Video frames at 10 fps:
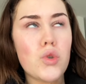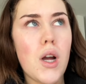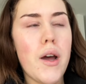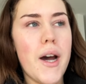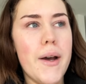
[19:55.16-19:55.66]

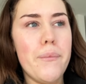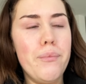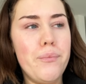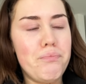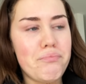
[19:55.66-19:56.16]
Or
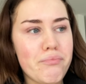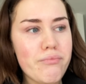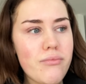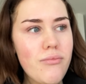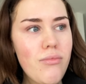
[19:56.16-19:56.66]

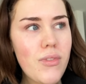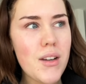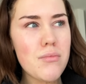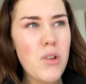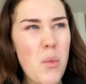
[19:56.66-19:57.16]

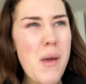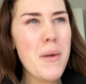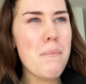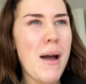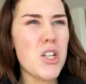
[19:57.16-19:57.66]
maybe a
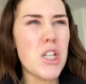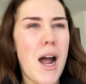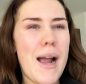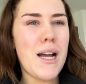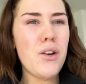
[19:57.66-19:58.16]
matcha.
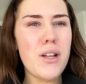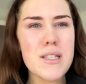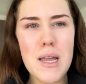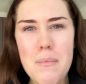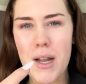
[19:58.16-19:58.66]
I kind of
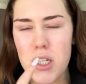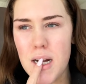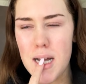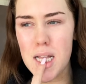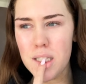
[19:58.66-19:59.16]
fancy a
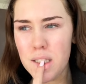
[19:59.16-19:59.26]
matcha.